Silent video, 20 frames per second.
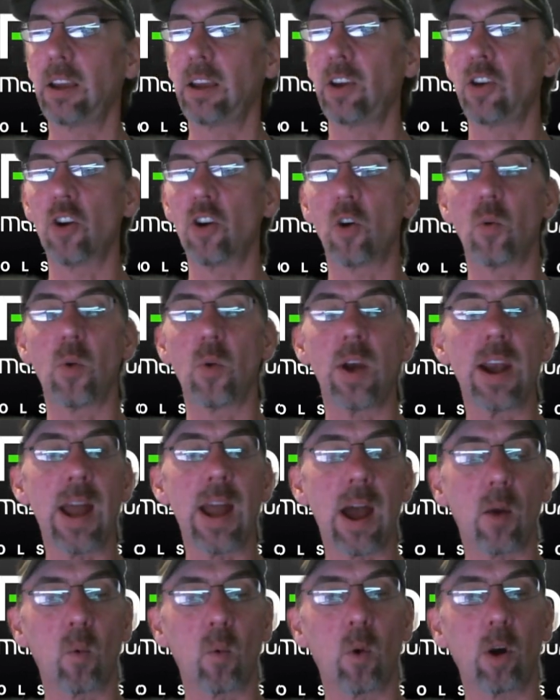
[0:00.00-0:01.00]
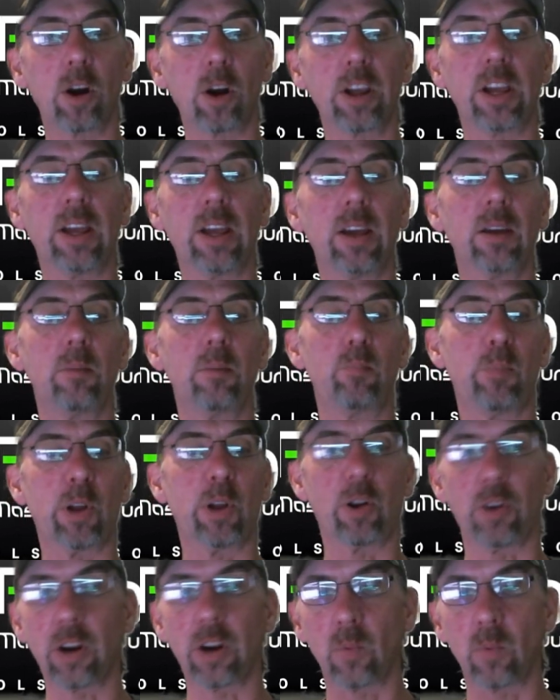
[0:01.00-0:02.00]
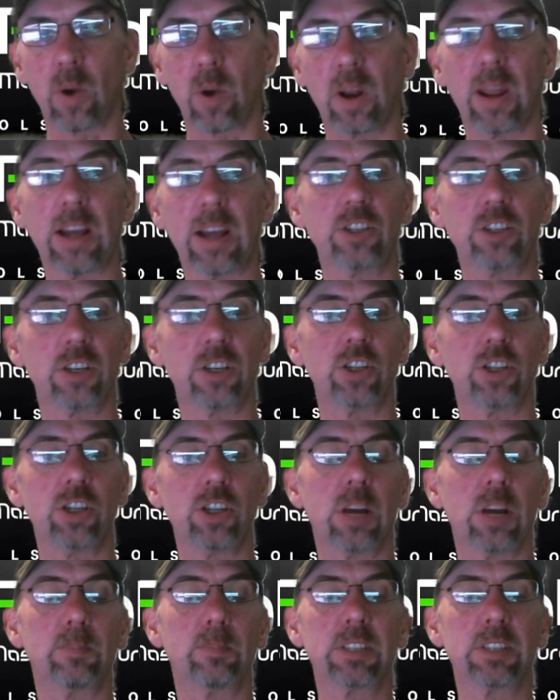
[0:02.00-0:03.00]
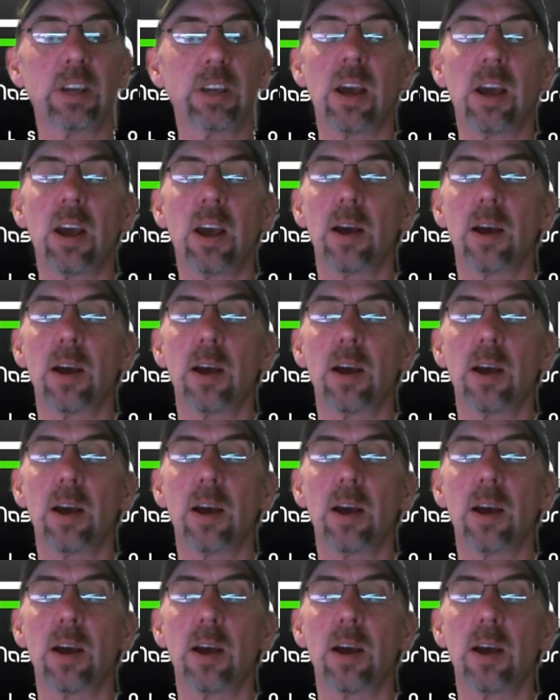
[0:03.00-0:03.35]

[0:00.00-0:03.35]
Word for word: you know, networking, building relationships,